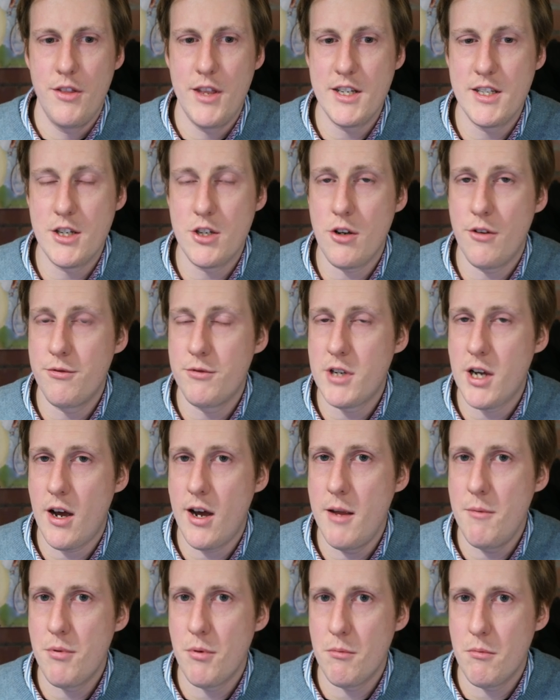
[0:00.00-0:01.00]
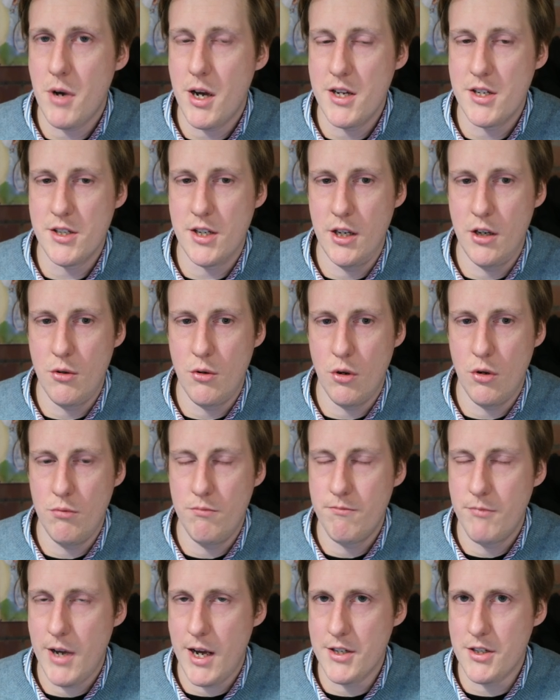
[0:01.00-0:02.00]
This is of type
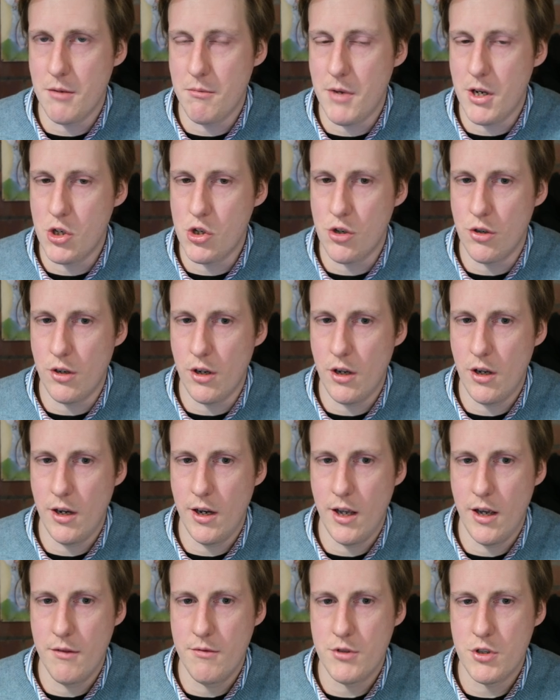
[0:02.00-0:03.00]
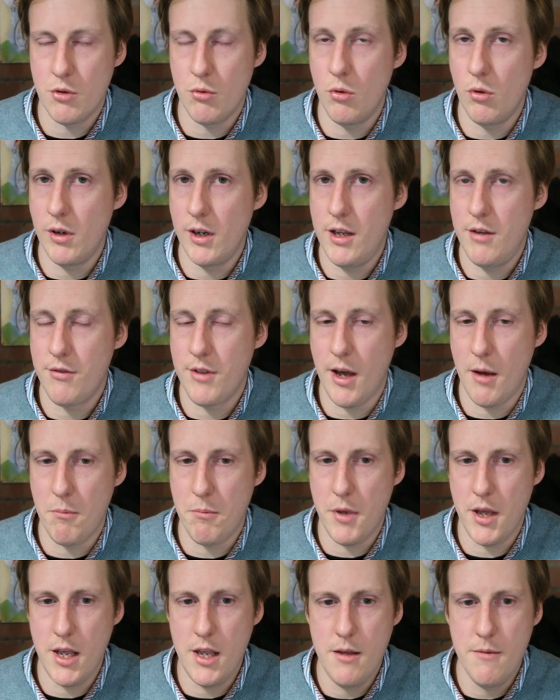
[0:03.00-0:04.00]
MySQL, as I mentioned earlier, so we'll leave
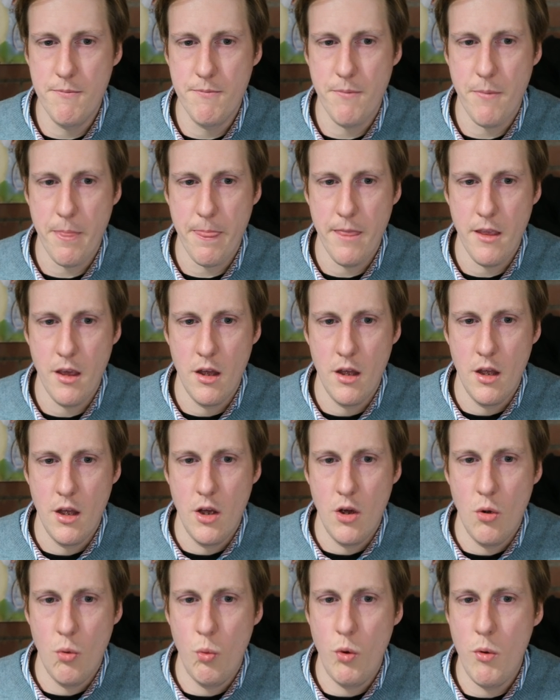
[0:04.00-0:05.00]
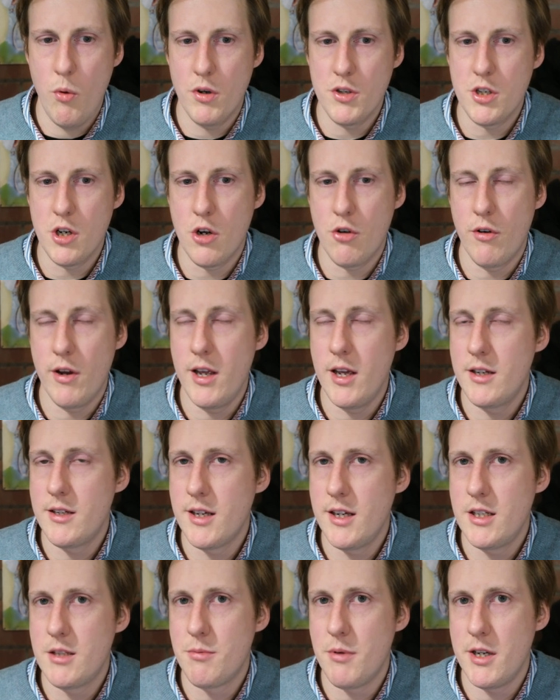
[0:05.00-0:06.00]
that be. We want to create
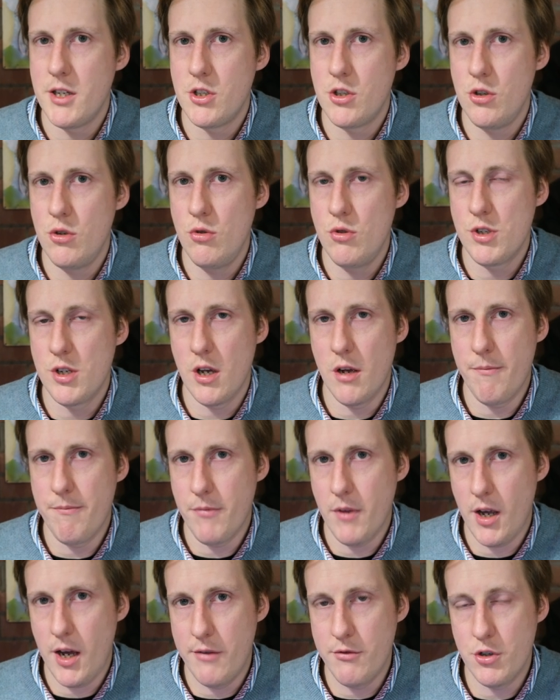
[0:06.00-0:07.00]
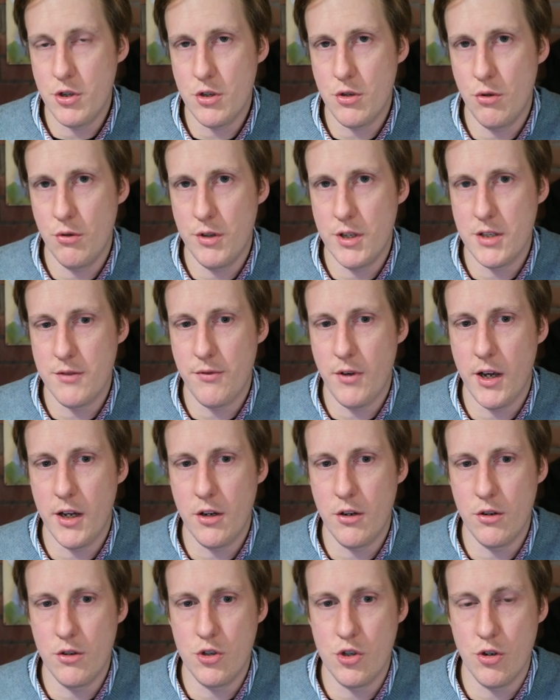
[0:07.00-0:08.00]
a database user. I've just called this
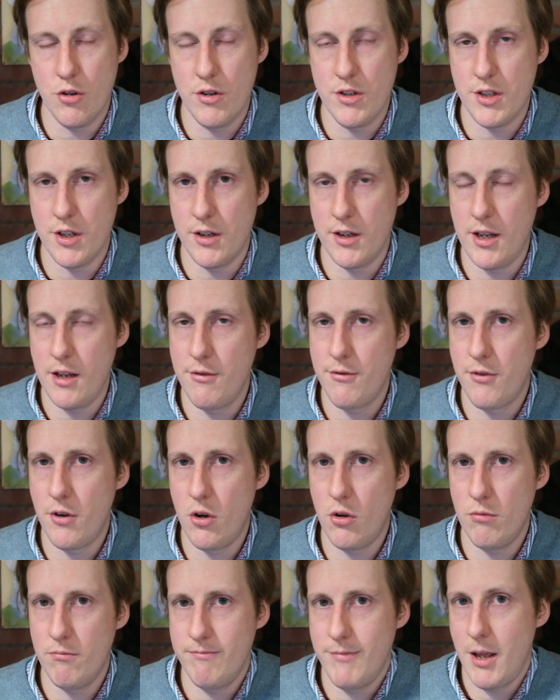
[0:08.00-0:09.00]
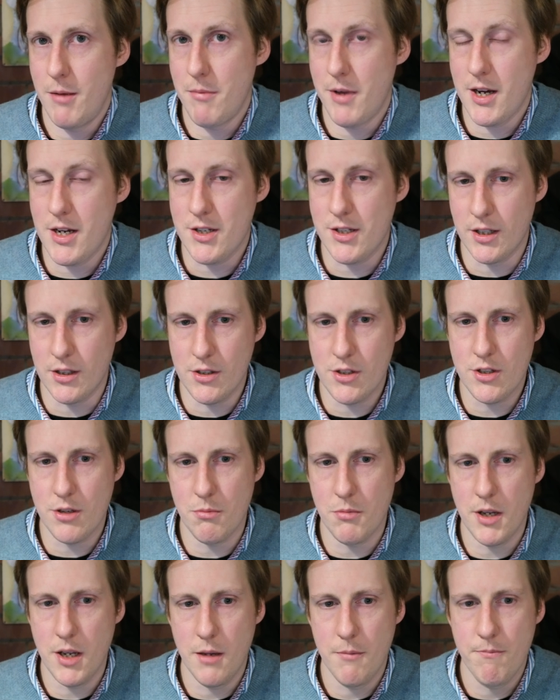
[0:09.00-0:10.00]
Vikunja as the default. It makes sense
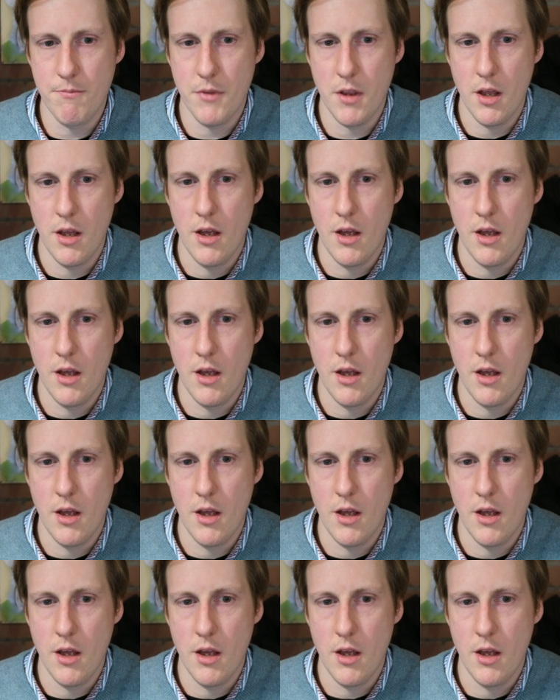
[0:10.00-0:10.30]
to me.